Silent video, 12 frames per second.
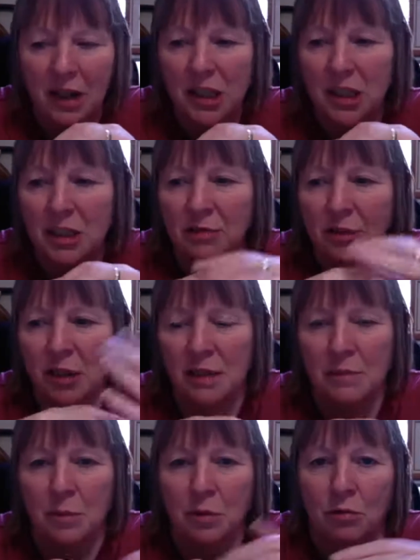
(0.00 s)
just for a
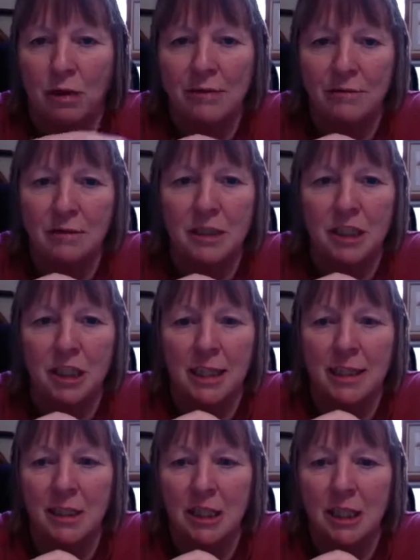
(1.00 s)
simple reference
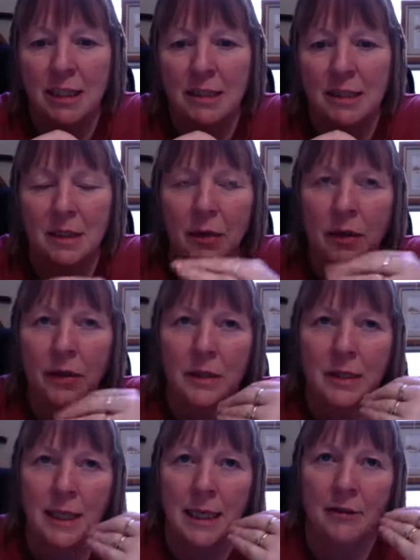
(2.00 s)
sheet, so you can
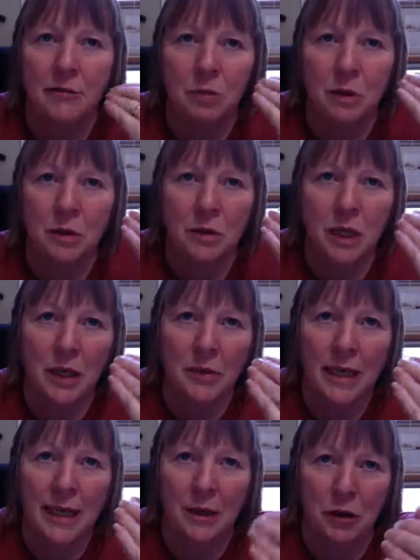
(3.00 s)
say if Pluto's
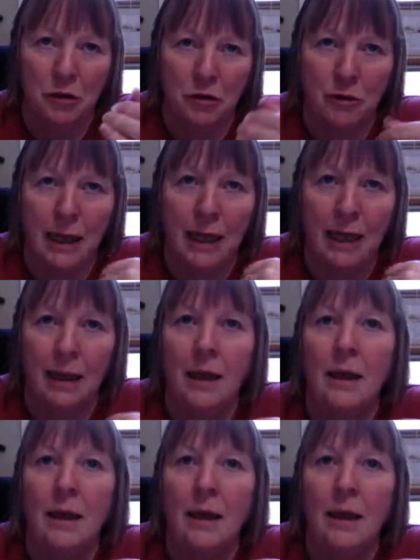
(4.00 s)
entering